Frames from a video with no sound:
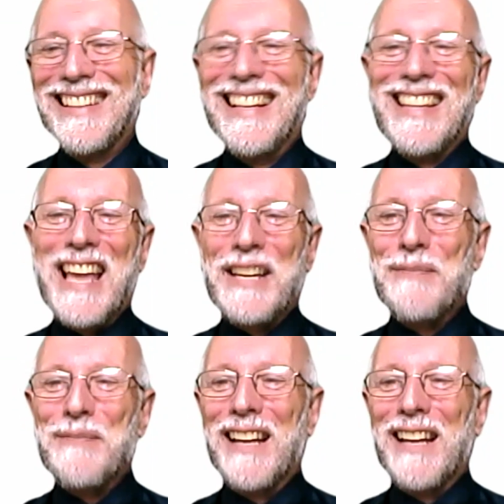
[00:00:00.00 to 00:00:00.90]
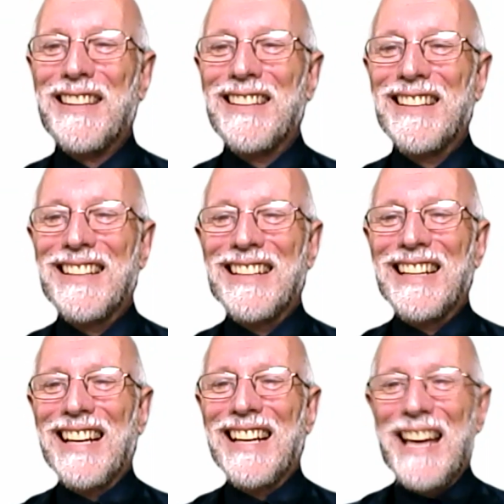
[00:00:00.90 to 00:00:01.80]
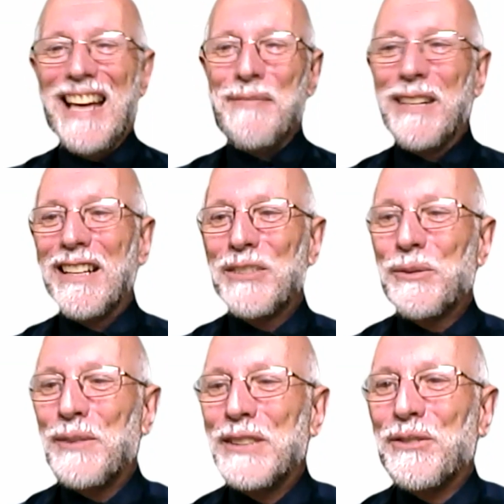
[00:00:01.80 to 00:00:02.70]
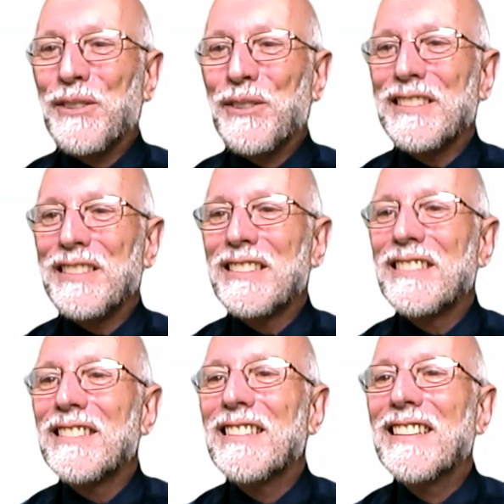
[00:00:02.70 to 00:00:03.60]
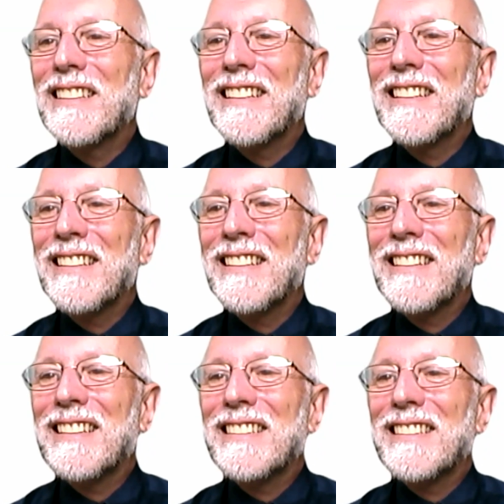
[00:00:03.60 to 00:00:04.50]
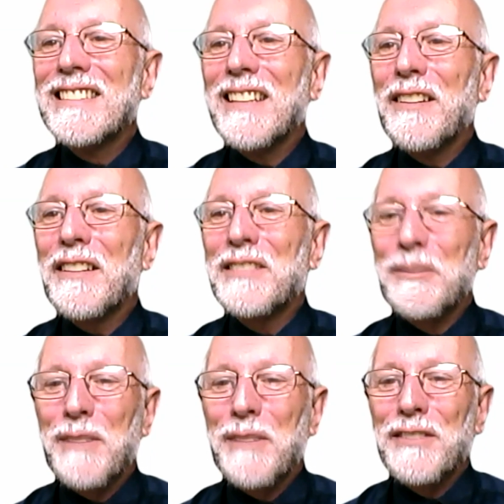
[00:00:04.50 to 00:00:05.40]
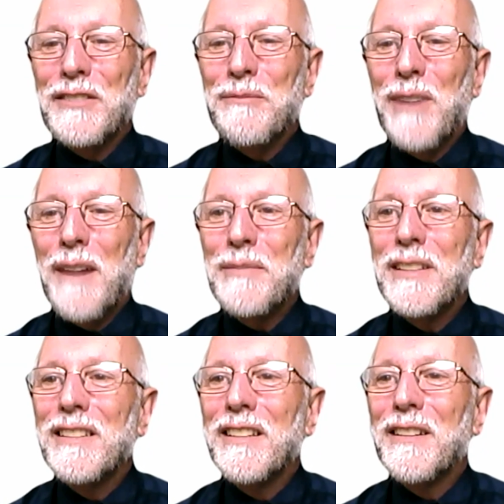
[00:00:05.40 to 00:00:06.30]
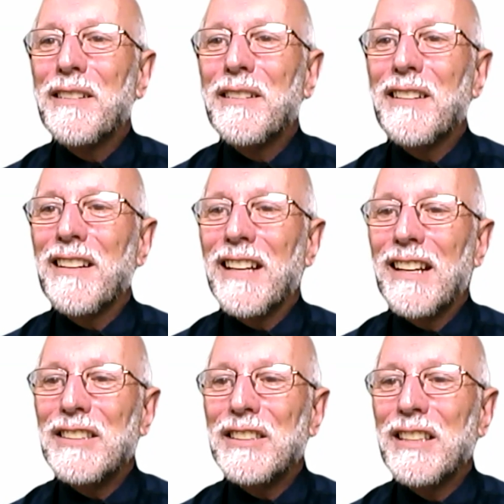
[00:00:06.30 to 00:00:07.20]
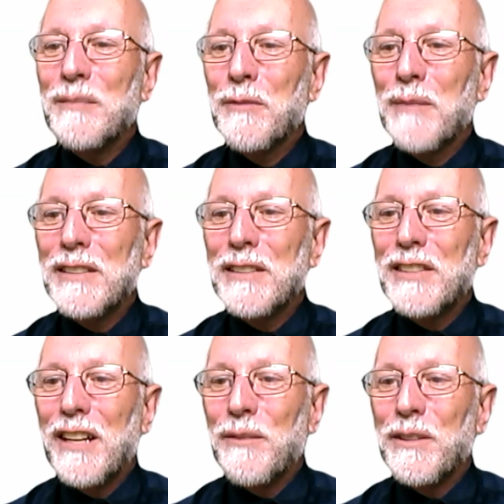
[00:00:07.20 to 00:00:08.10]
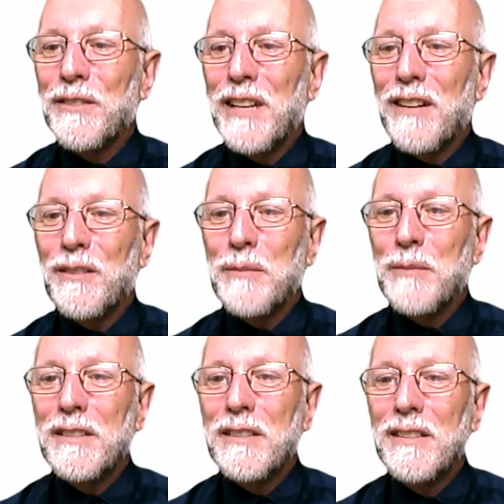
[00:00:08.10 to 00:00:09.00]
Thank you, Beth. Anybody else with resources? Yeah, I think some others have popped in here. Again, I just need to move my chat window down a little bit.